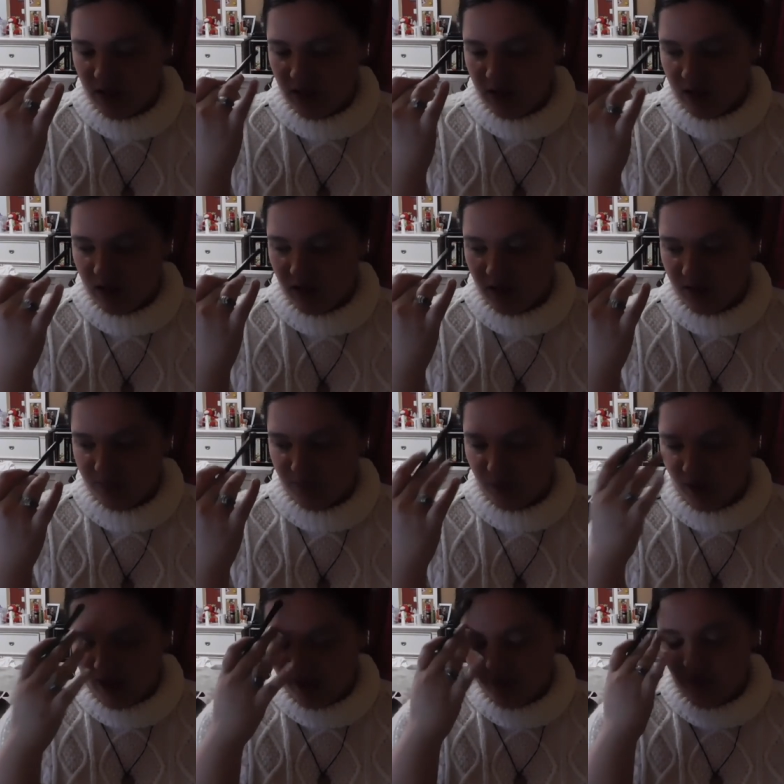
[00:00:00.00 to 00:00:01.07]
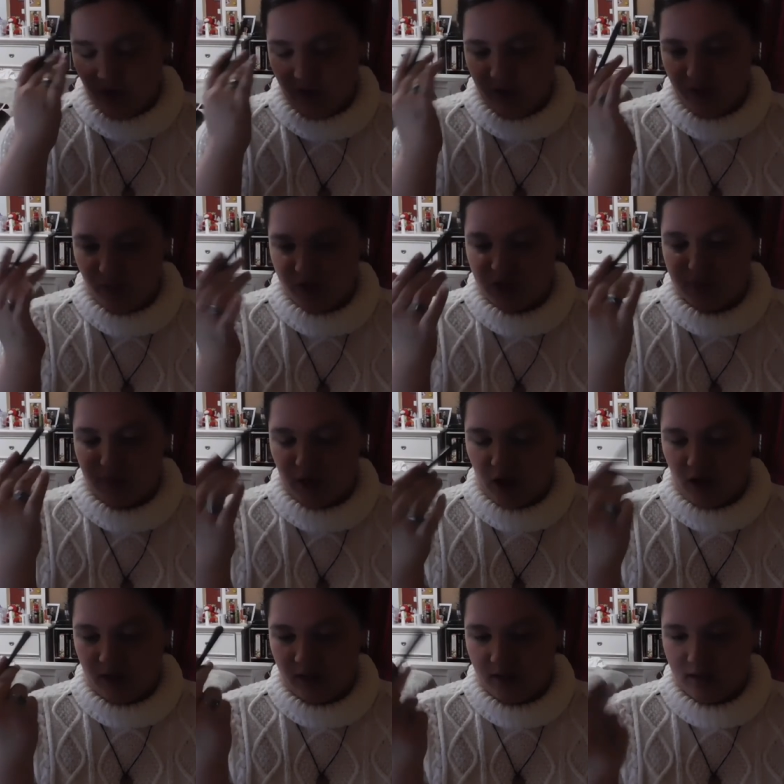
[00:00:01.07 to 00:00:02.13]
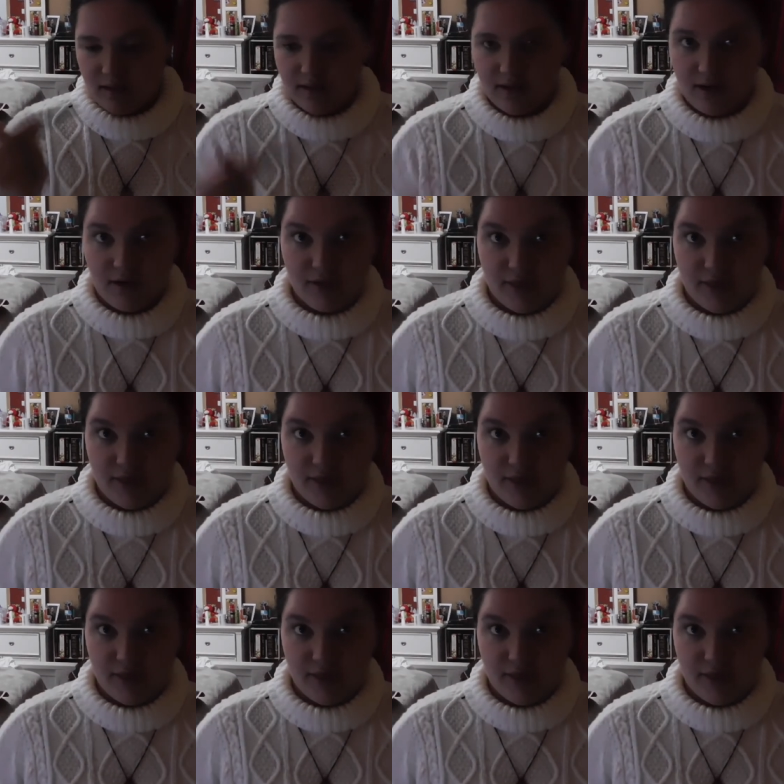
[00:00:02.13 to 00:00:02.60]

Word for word: um, whatever, whatchamacallits, you know, the